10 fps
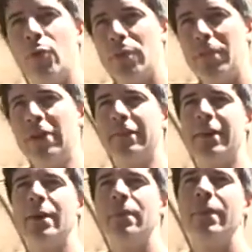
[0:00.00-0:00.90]
where the pigs
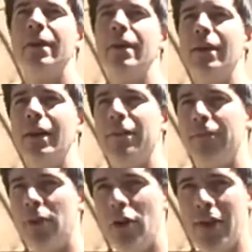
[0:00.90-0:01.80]
come at
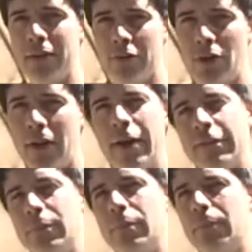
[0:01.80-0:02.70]
the very end of their
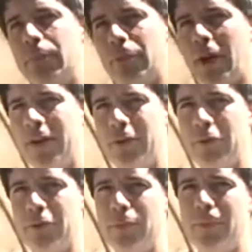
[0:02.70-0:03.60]
life prior
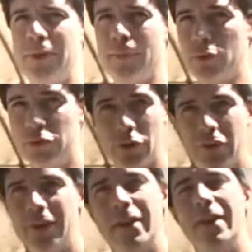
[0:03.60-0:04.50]
to being
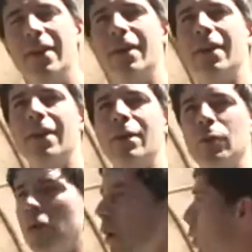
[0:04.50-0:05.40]
butchered. And
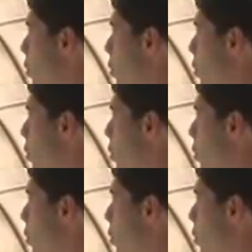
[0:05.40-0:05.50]
we call it a